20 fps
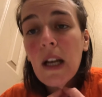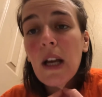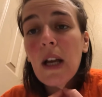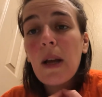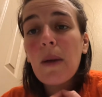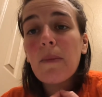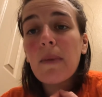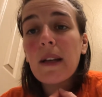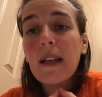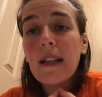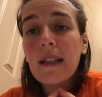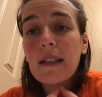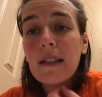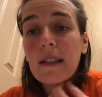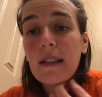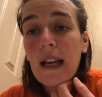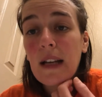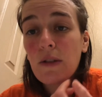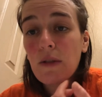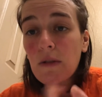because
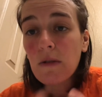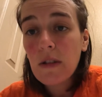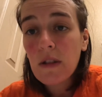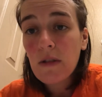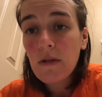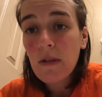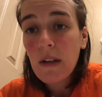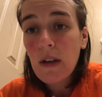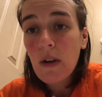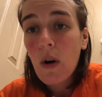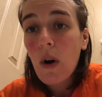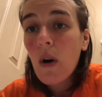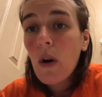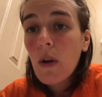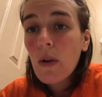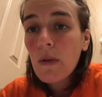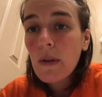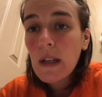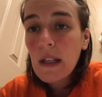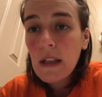nitroglycerin
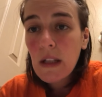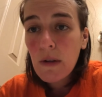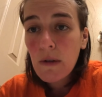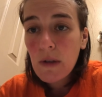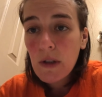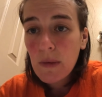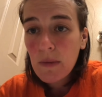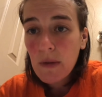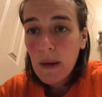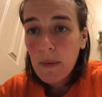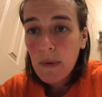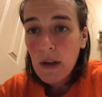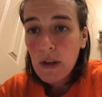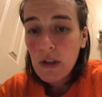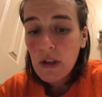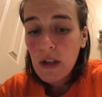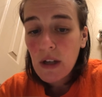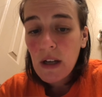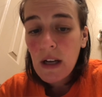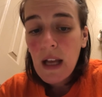already lowers your blood
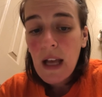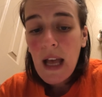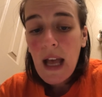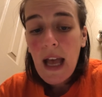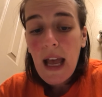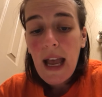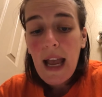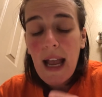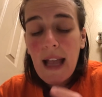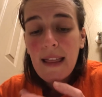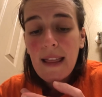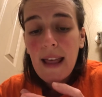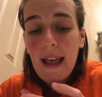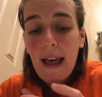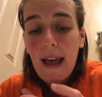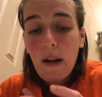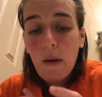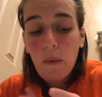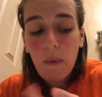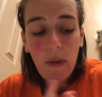pressure. And
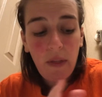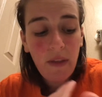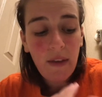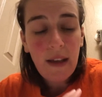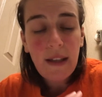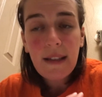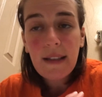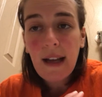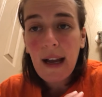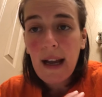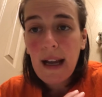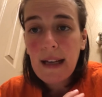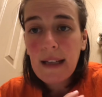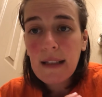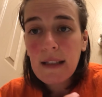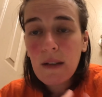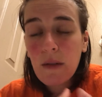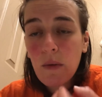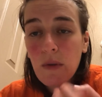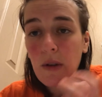then with these
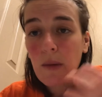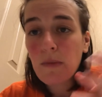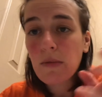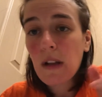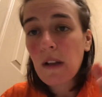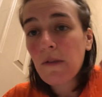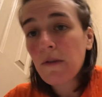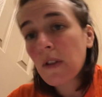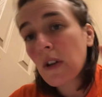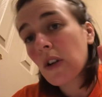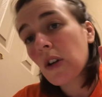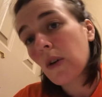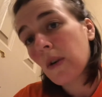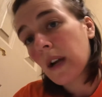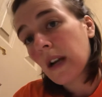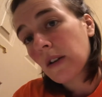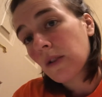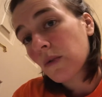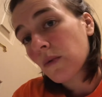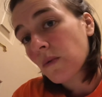guys, with the blood flow
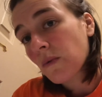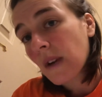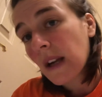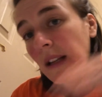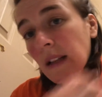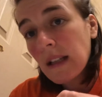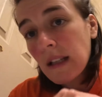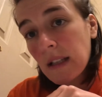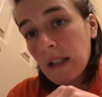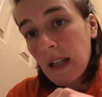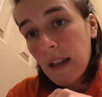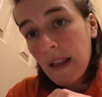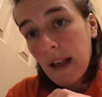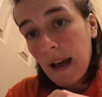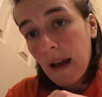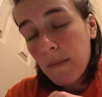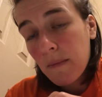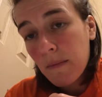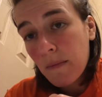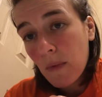going directly to
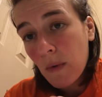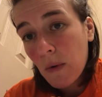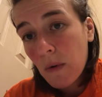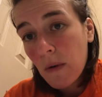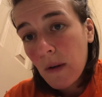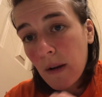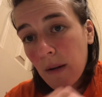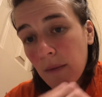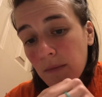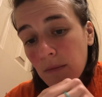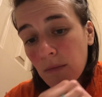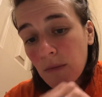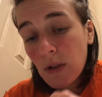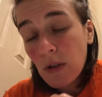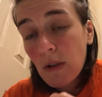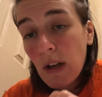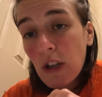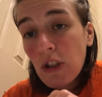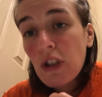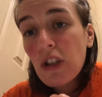that
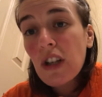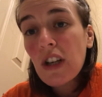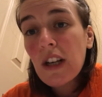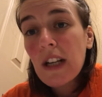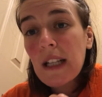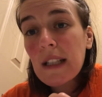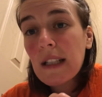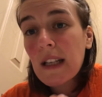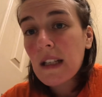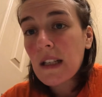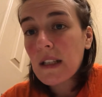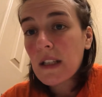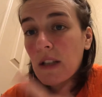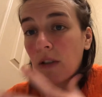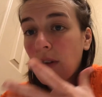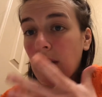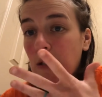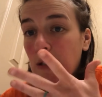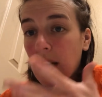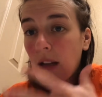structure, it's going to
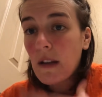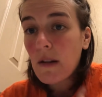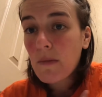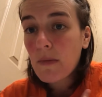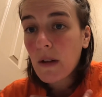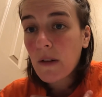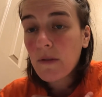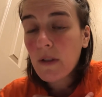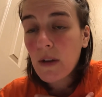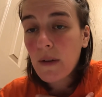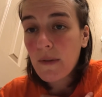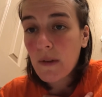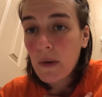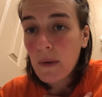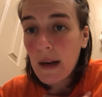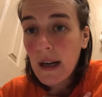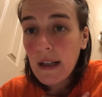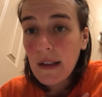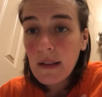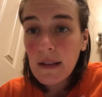decrease the other blood flow everywhere
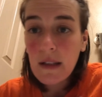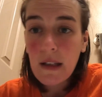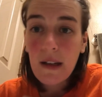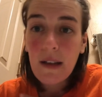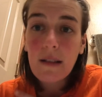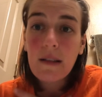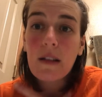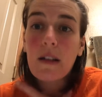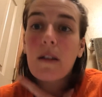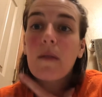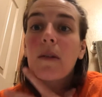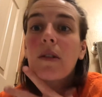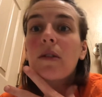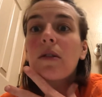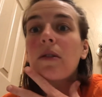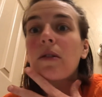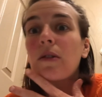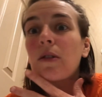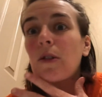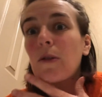else, causing you to be
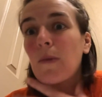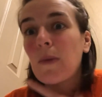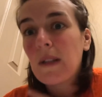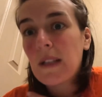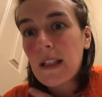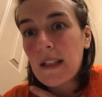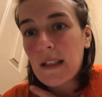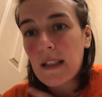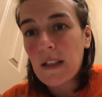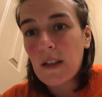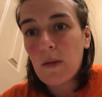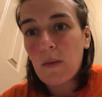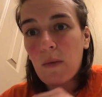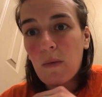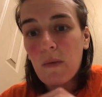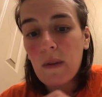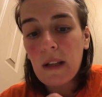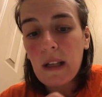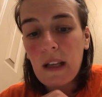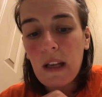super dizzy. So be
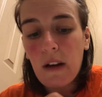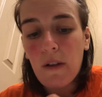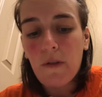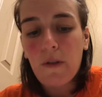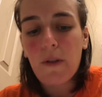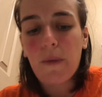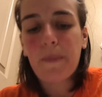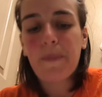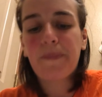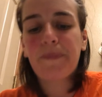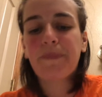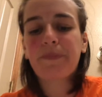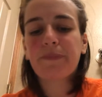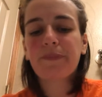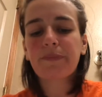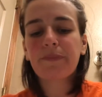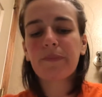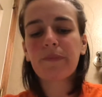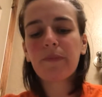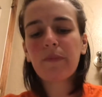really careful.
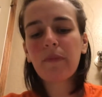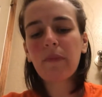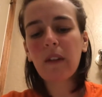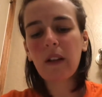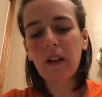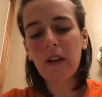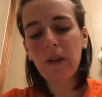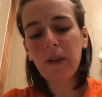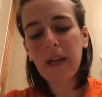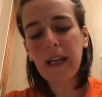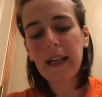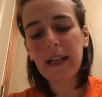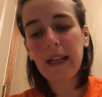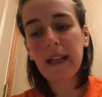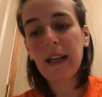Okay,